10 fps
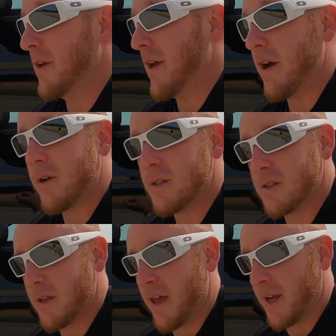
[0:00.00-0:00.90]

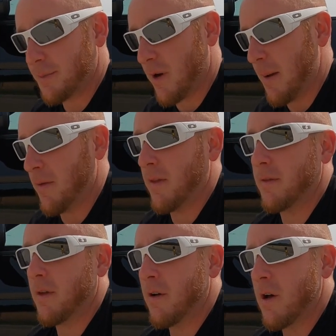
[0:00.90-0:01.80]
headers and X-pipe, and
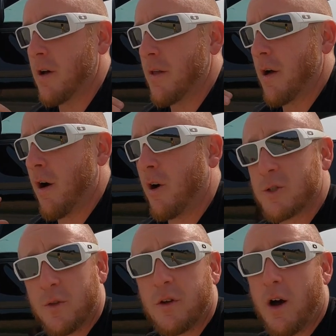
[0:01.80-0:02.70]
then
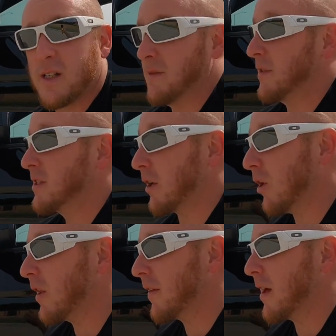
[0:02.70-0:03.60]
also the cost of
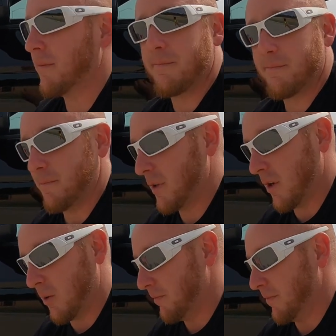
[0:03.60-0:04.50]
installing that, you
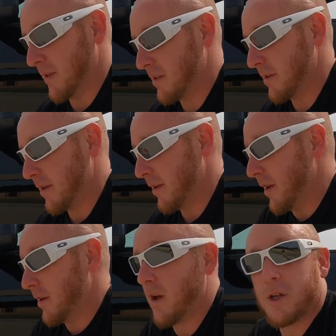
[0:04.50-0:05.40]
know, is
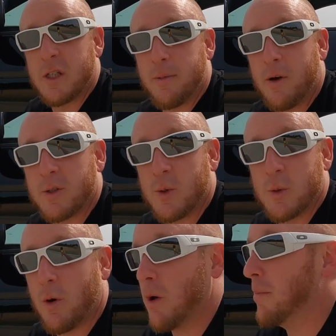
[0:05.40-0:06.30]
not cheap also as
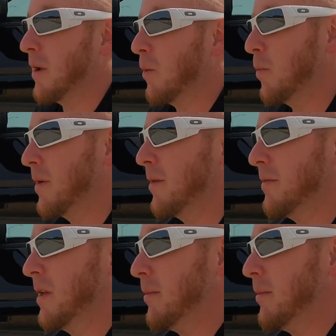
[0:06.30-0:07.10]
well. But to